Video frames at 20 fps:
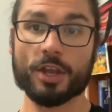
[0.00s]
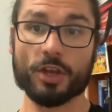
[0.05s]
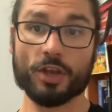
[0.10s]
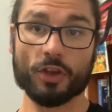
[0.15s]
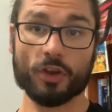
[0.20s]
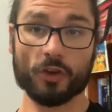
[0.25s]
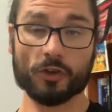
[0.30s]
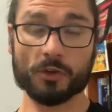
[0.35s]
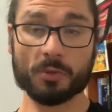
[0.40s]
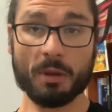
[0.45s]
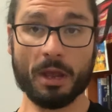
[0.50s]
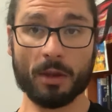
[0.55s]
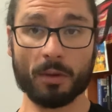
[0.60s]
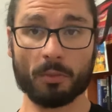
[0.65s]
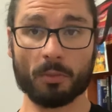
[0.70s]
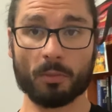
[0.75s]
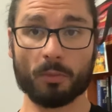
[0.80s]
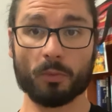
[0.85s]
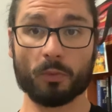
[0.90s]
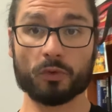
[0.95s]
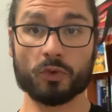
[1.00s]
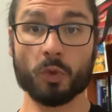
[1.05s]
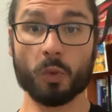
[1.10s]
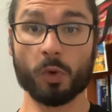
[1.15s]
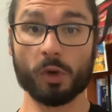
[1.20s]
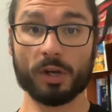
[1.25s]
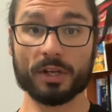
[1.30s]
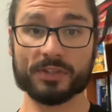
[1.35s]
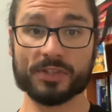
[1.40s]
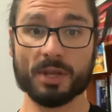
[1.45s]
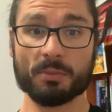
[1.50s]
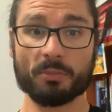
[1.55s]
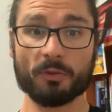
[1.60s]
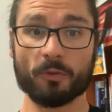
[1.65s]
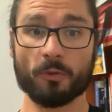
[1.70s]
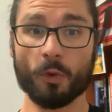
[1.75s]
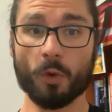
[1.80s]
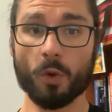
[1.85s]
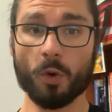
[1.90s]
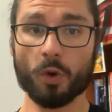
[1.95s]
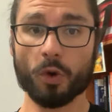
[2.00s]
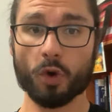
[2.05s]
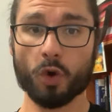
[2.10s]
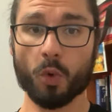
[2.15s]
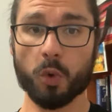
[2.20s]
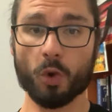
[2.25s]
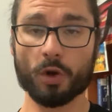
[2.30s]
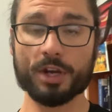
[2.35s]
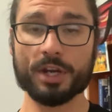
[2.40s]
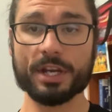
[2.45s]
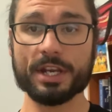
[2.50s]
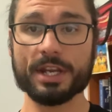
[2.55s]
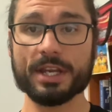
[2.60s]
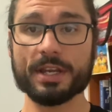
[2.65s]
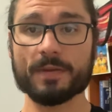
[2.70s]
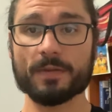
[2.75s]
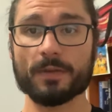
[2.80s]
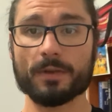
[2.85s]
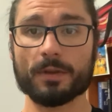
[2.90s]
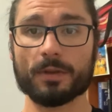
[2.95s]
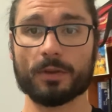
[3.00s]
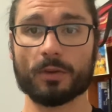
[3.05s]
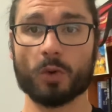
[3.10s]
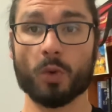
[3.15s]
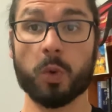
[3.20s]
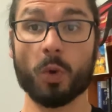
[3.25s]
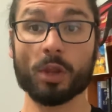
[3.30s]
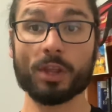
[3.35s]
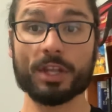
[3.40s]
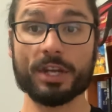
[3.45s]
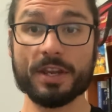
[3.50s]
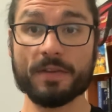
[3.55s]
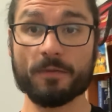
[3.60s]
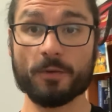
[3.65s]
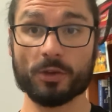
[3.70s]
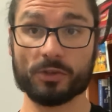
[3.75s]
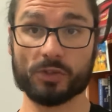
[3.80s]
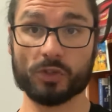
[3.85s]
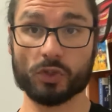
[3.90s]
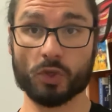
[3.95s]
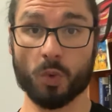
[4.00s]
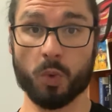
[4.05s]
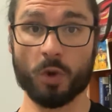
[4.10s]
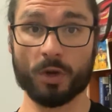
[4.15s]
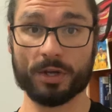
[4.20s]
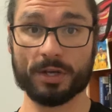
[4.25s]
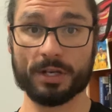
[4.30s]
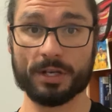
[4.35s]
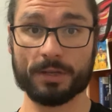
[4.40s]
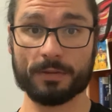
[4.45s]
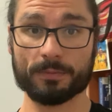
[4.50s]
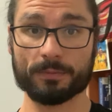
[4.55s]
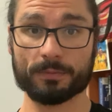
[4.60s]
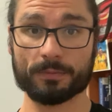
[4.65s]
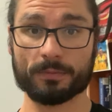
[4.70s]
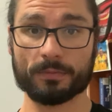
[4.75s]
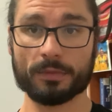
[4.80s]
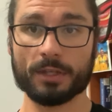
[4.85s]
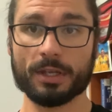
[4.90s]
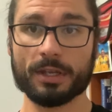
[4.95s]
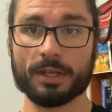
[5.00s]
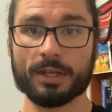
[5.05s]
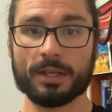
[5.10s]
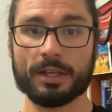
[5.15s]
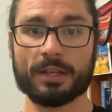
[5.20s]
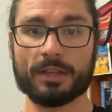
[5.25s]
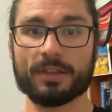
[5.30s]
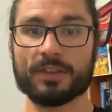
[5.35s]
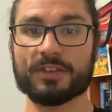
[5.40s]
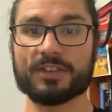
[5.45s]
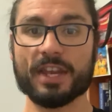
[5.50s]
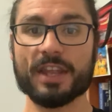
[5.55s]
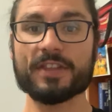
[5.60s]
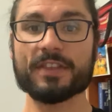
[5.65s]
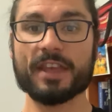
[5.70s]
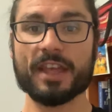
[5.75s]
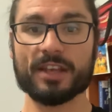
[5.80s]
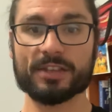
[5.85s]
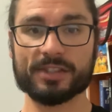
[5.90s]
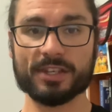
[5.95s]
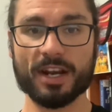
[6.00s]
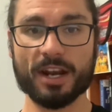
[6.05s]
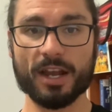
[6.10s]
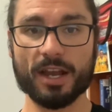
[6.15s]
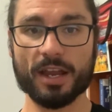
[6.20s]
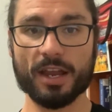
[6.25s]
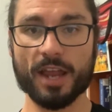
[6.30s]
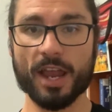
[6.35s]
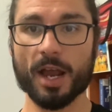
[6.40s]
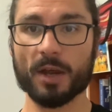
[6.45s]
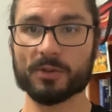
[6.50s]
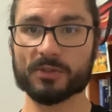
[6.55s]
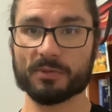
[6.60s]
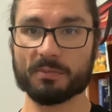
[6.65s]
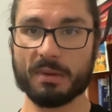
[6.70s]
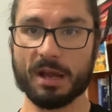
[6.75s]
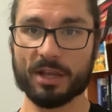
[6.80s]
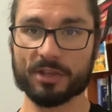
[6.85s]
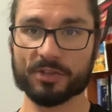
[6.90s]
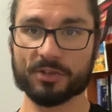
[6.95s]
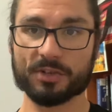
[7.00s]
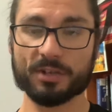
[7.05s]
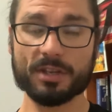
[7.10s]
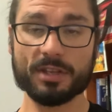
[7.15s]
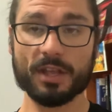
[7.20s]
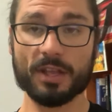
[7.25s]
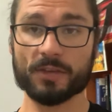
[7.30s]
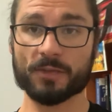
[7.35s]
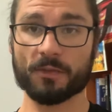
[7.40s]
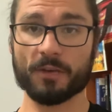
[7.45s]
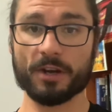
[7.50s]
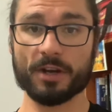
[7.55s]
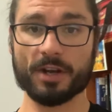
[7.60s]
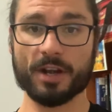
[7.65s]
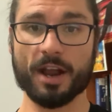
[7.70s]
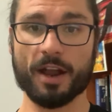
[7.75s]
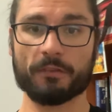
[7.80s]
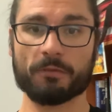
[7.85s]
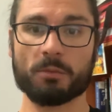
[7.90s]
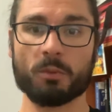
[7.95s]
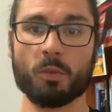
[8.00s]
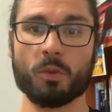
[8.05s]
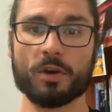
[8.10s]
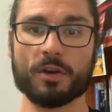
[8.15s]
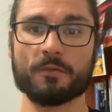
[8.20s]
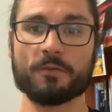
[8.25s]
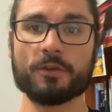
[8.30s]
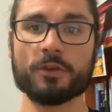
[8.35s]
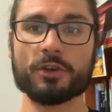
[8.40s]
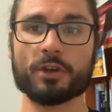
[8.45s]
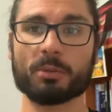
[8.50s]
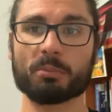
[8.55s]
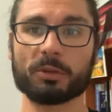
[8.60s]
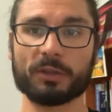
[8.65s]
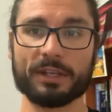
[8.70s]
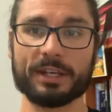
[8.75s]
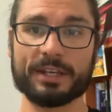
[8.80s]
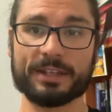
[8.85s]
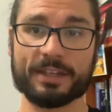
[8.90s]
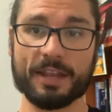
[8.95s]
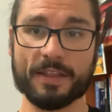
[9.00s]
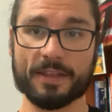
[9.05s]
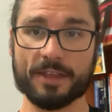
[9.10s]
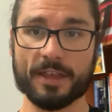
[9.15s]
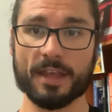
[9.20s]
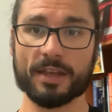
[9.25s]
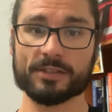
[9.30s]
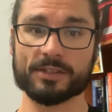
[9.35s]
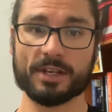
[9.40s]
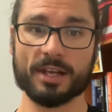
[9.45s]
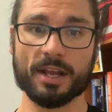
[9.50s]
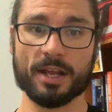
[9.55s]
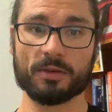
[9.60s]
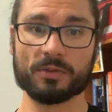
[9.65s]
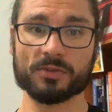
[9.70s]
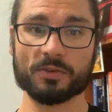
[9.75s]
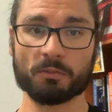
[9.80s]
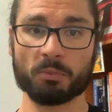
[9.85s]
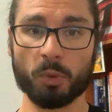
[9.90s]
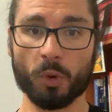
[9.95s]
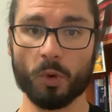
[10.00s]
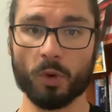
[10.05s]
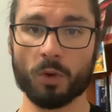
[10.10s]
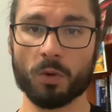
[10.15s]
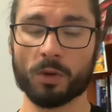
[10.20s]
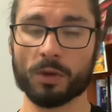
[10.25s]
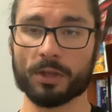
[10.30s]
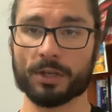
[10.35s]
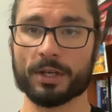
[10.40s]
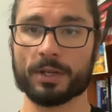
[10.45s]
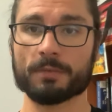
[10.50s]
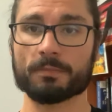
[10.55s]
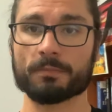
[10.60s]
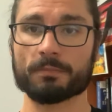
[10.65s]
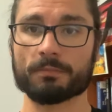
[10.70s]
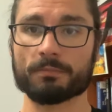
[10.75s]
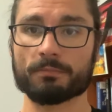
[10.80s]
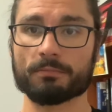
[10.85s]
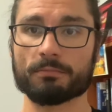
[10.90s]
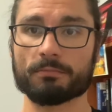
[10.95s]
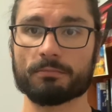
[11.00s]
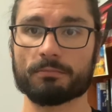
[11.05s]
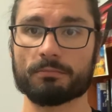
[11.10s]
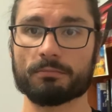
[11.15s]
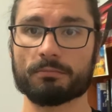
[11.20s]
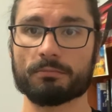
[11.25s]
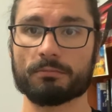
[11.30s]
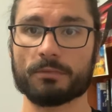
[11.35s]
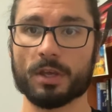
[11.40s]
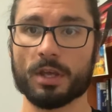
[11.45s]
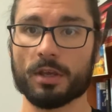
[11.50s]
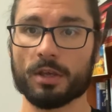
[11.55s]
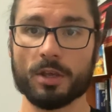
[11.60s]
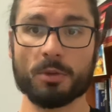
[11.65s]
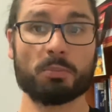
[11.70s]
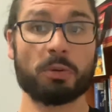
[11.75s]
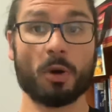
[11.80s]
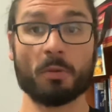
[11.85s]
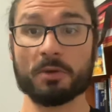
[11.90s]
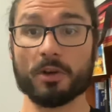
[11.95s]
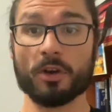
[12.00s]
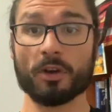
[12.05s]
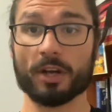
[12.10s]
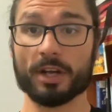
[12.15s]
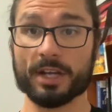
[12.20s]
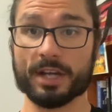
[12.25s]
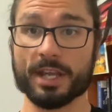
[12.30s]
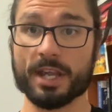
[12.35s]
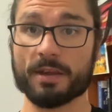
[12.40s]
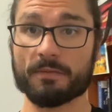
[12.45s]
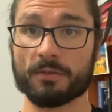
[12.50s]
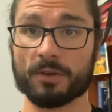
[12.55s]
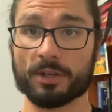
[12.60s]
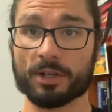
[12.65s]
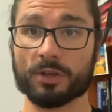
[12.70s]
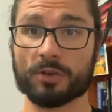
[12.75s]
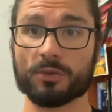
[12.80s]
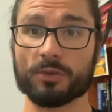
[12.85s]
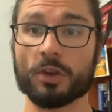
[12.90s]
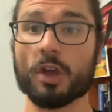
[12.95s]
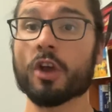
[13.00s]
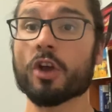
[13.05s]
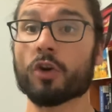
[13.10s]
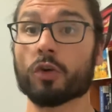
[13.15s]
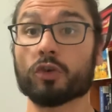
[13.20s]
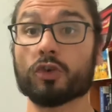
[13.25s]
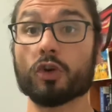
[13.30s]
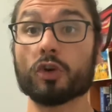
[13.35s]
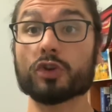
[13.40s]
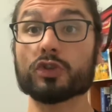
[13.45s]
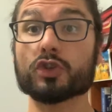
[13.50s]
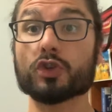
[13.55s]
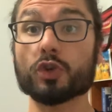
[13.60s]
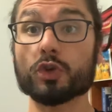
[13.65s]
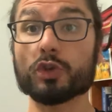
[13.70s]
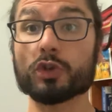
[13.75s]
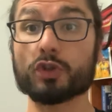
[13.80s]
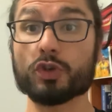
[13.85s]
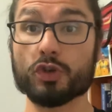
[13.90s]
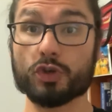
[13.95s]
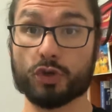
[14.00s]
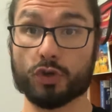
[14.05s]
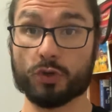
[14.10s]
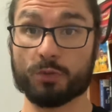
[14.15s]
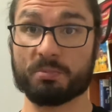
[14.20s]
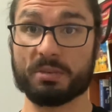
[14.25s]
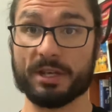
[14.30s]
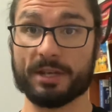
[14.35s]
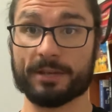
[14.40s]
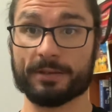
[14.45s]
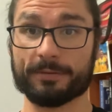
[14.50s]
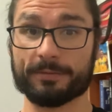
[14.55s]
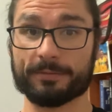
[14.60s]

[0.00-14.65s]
Goes back to what I said before, quality versus quantity. The 10,000 hours of mastery, that's fair enough. But what if you completed 10,000 hours of poor quality? You're probably not going to get very good, or not as good as you should be.